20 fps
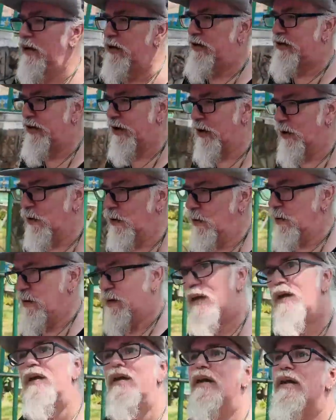So
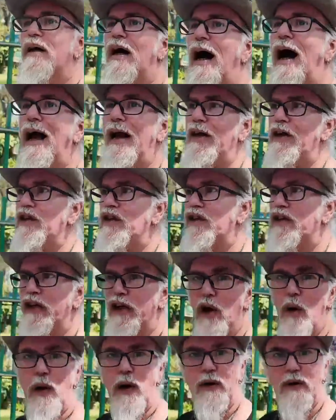I usually
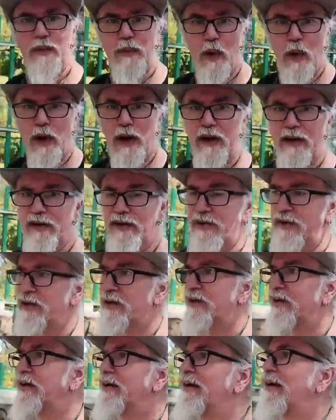go out in the mornings
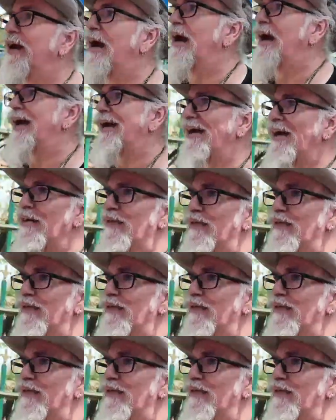and I